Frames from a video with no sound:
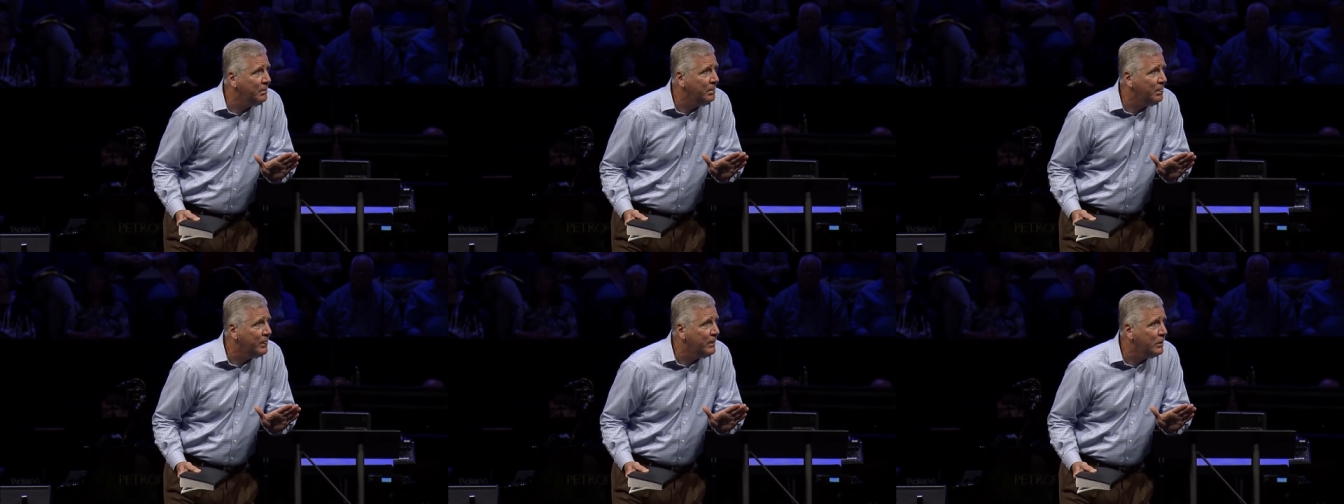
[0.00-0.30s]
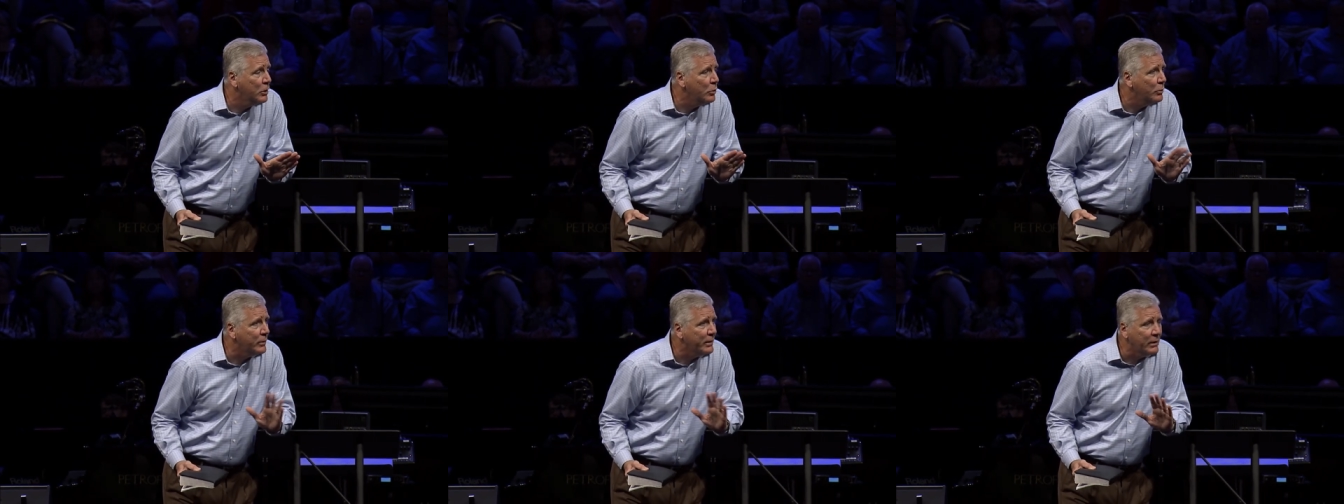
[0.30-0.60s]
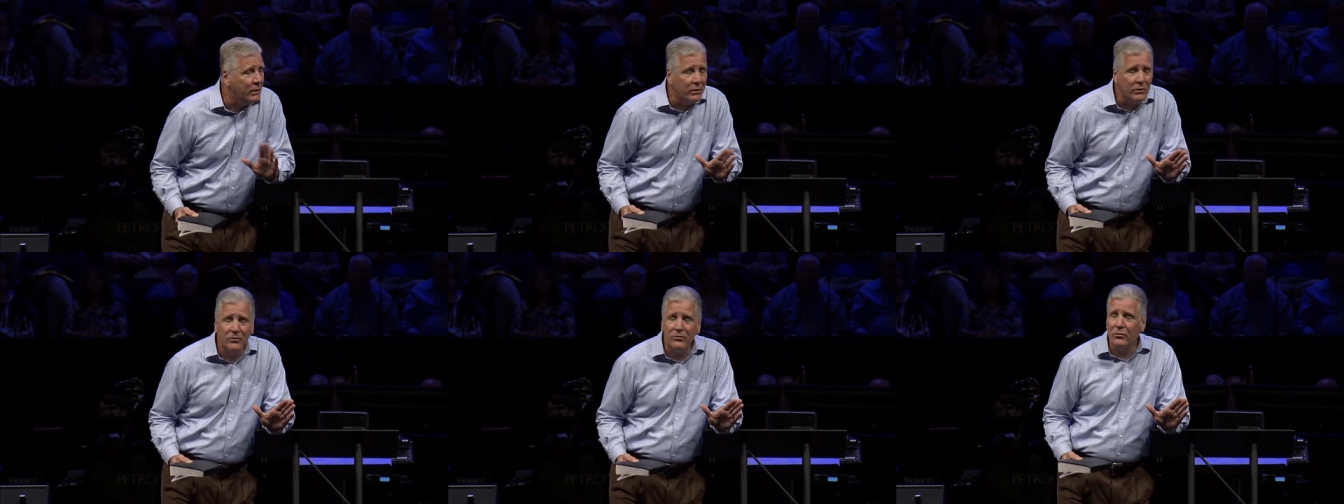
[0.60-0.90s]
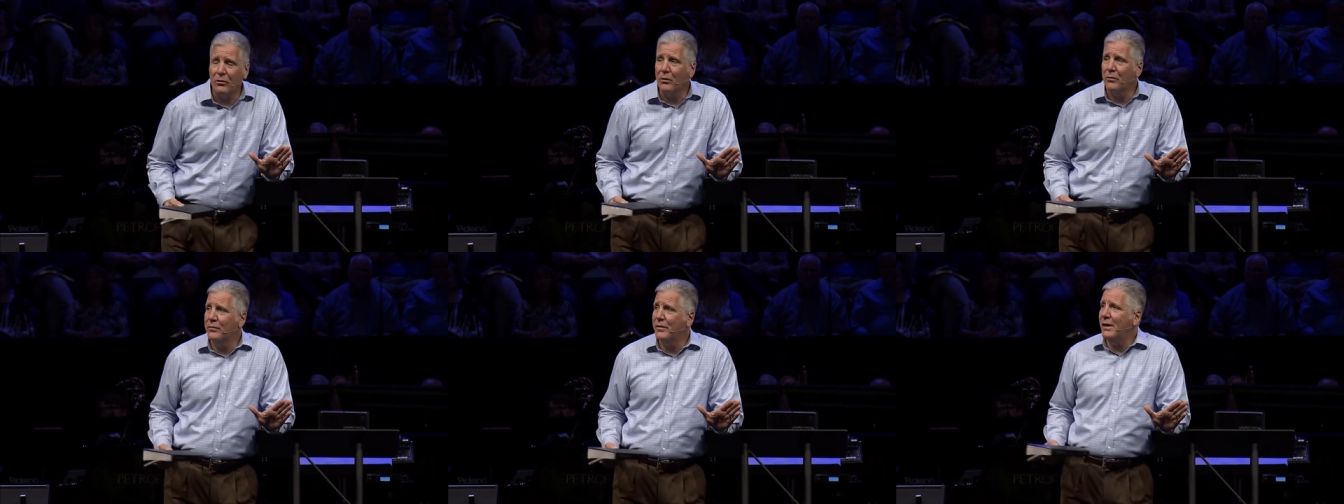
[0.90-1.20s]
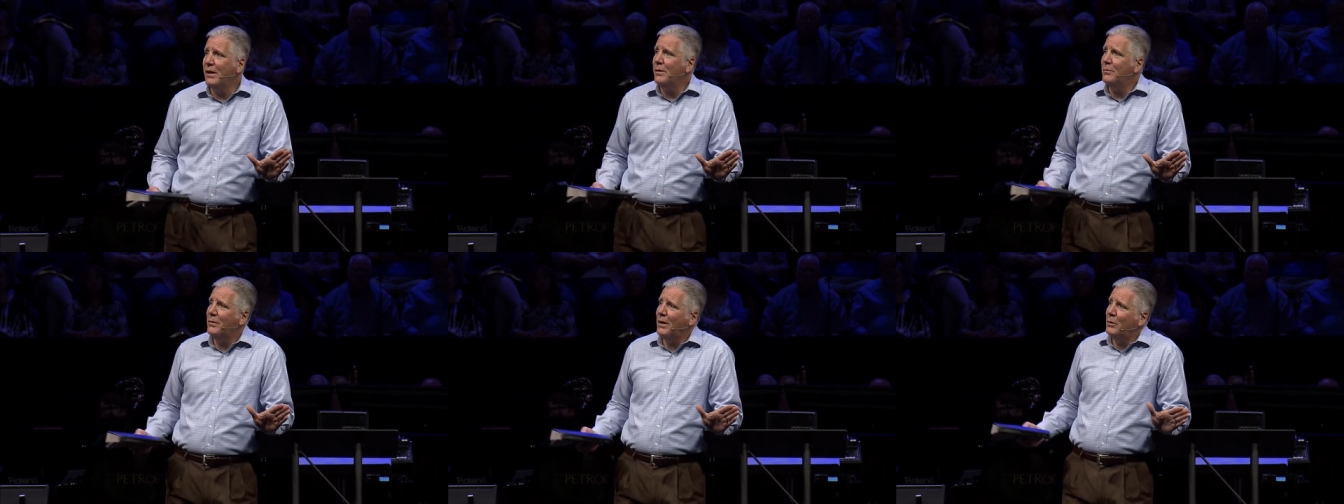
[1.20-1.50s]
You were there to serve
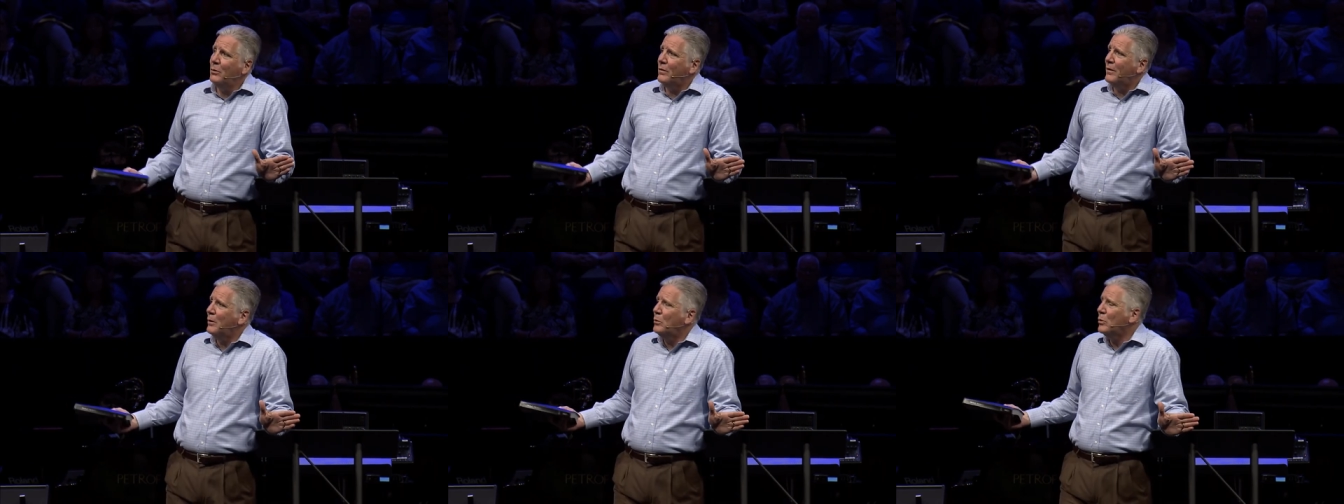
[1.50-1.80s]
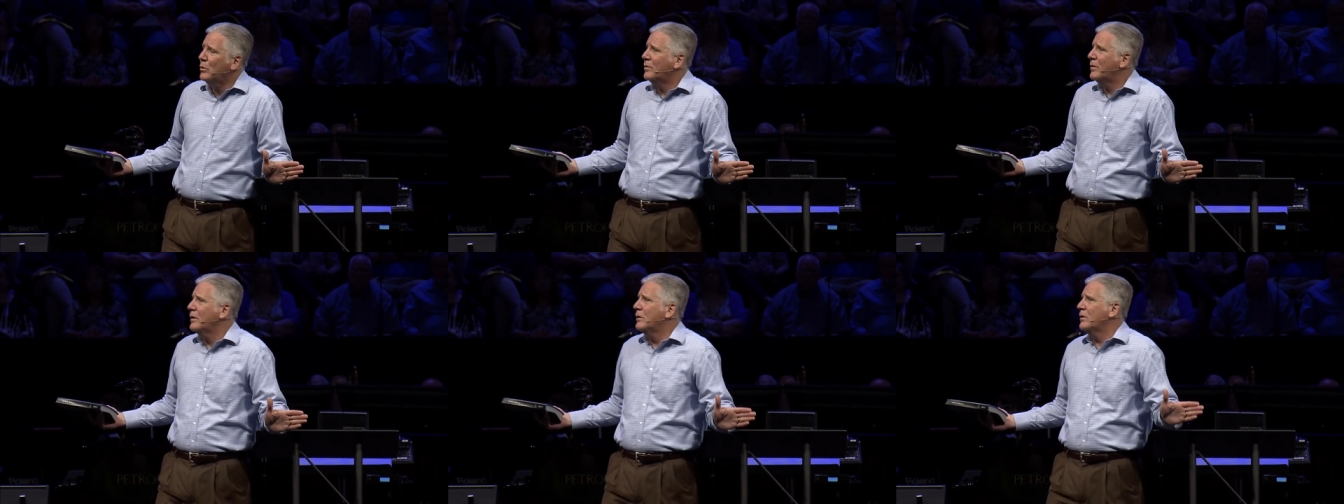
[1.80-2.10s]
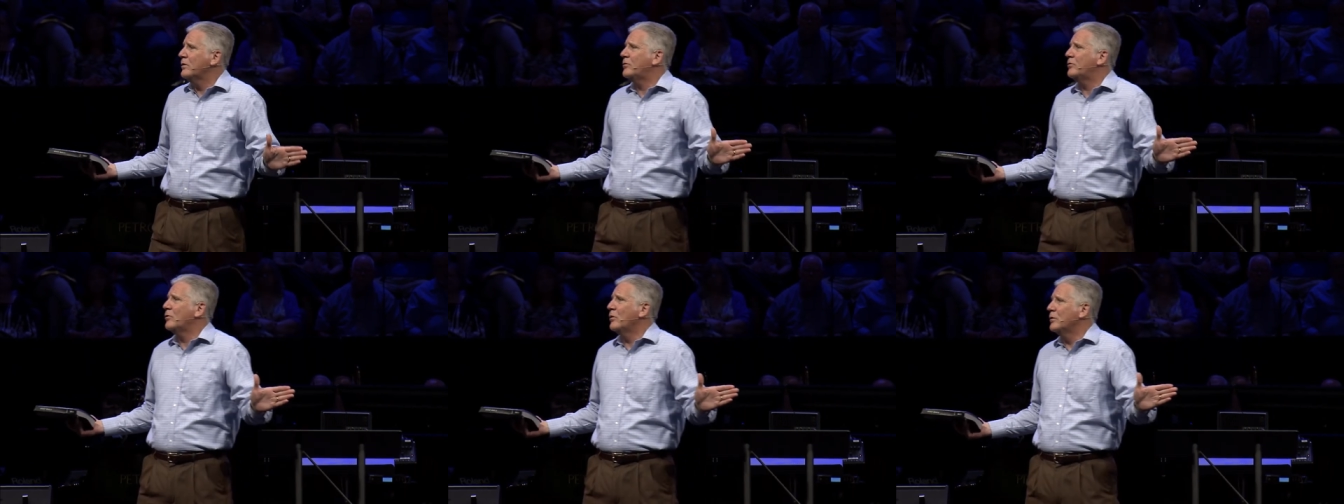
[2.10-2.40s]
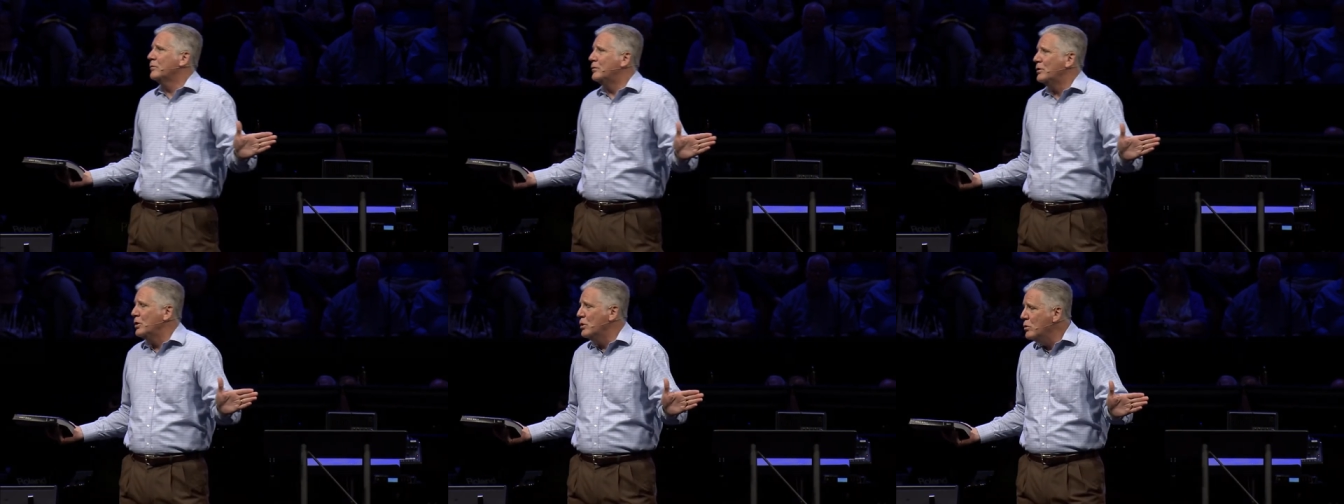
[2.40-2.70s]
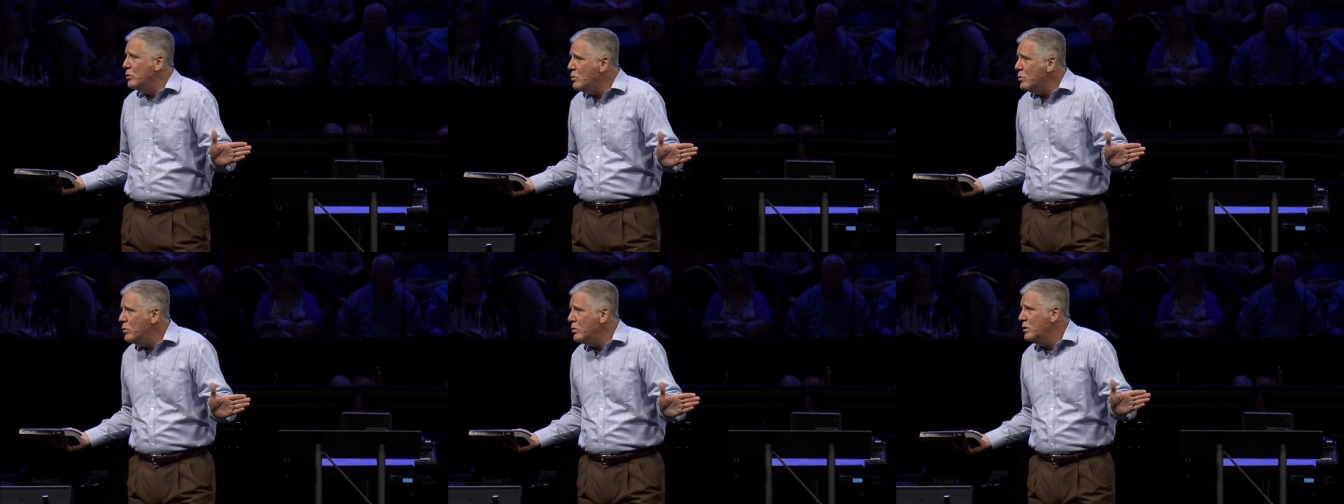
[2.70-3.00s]
them, they, they weren't there to serve
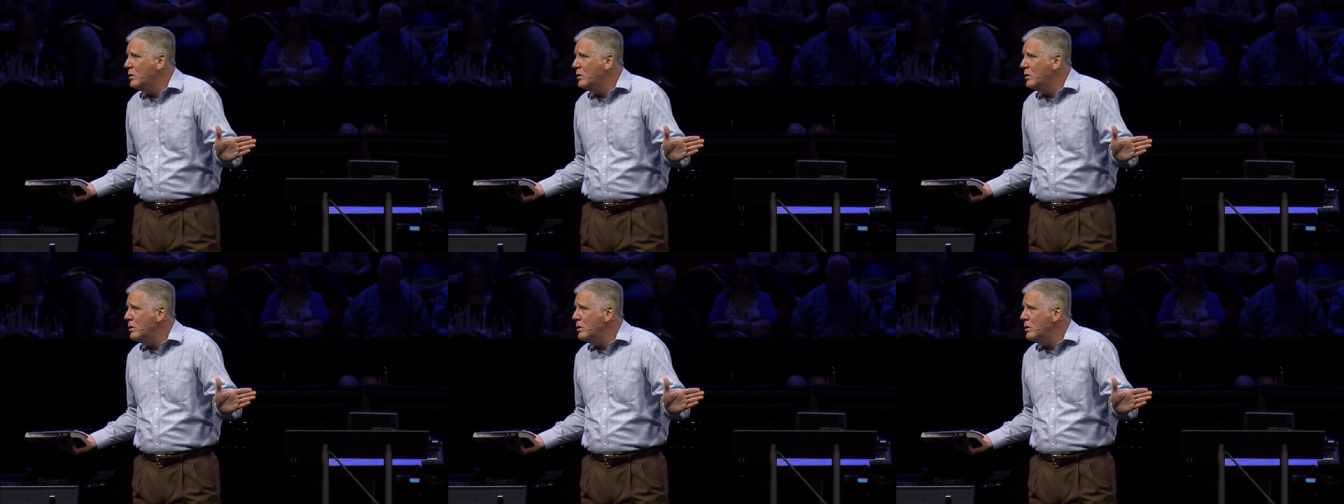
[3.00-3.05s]
you.